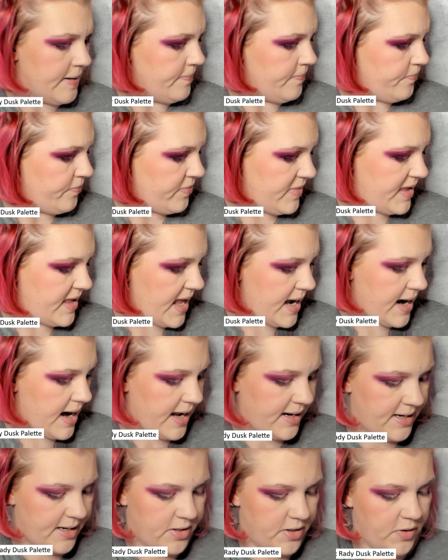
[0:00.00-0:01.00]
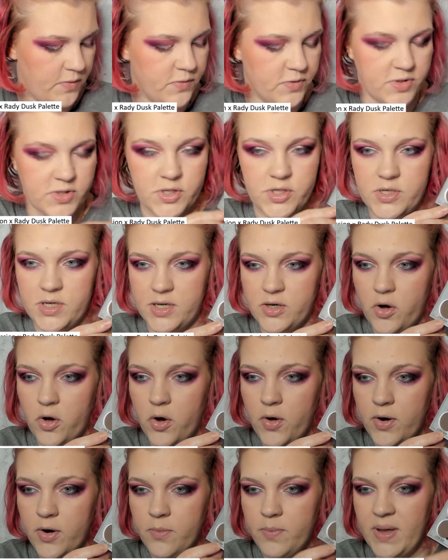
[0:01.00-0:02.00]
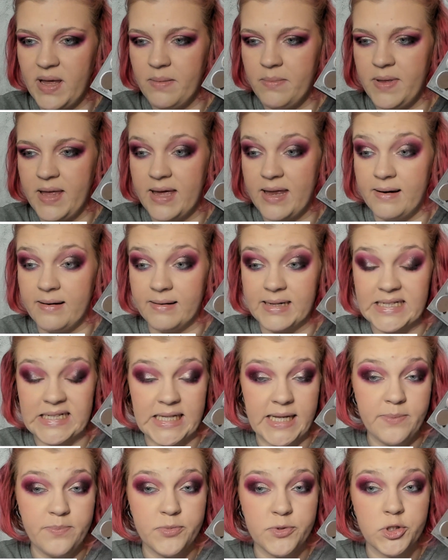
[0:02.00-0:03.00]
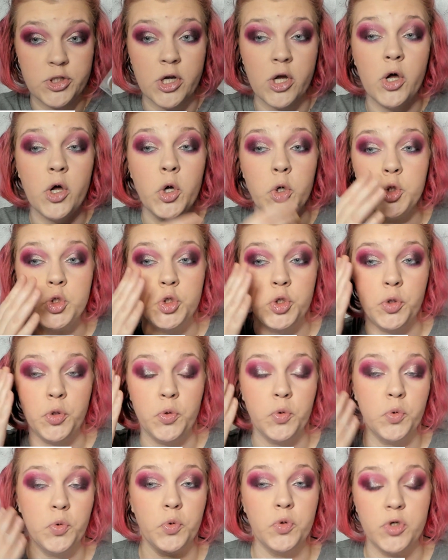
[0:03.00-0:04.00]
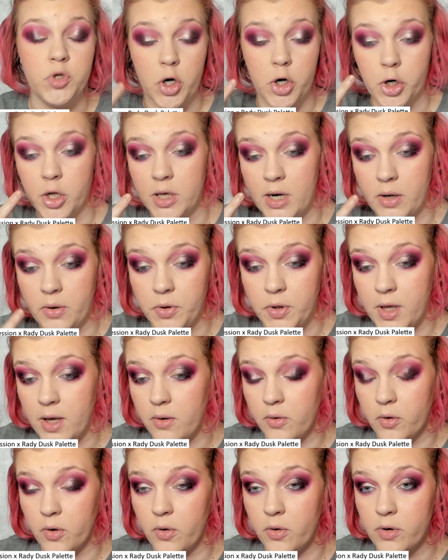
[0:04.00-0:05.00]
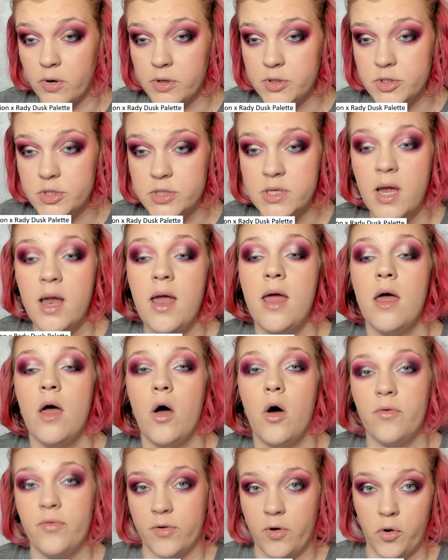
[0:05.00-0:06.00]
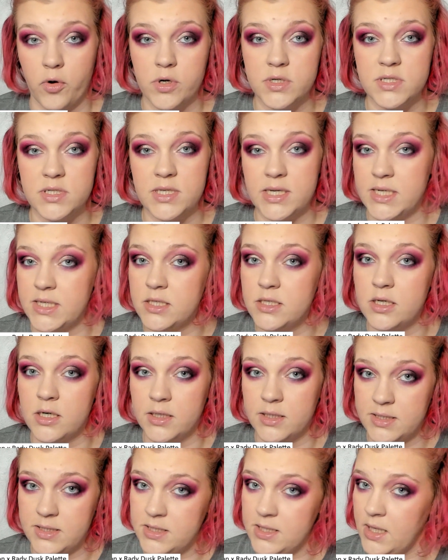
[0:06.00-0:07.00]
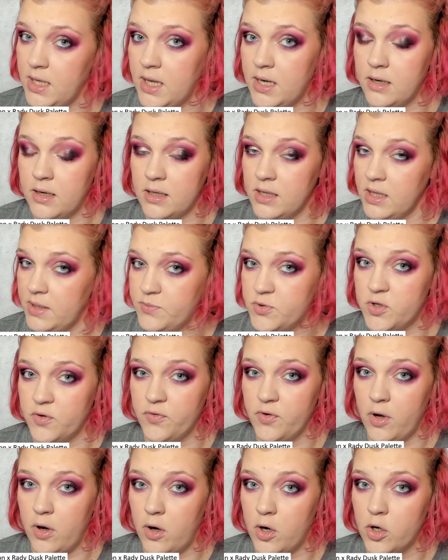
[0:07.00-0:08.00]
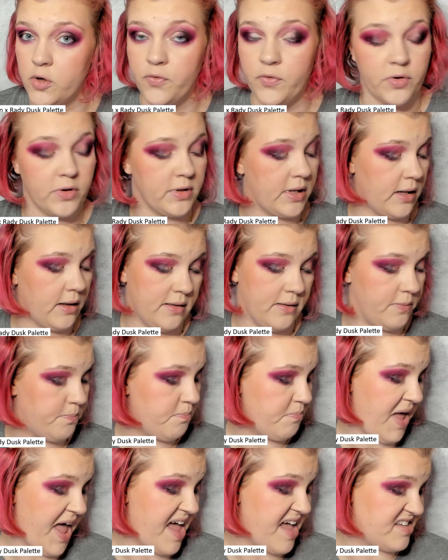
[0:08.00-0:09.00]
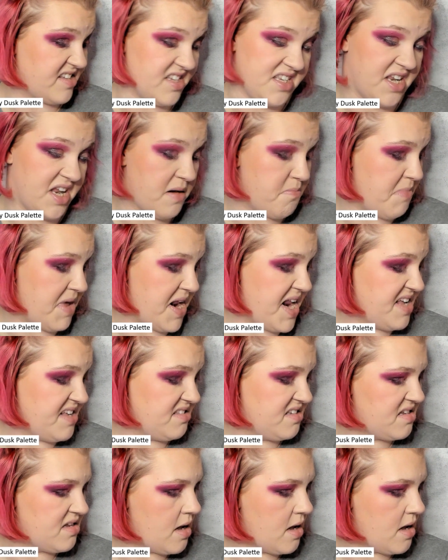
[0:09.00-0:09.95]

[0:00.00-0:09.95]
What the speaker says: Then I did use the shade Otter Baby and Eclipse to darken out the outer corners. Of course, then I started singing Eclipse of the Heart for like the past 10 minutes.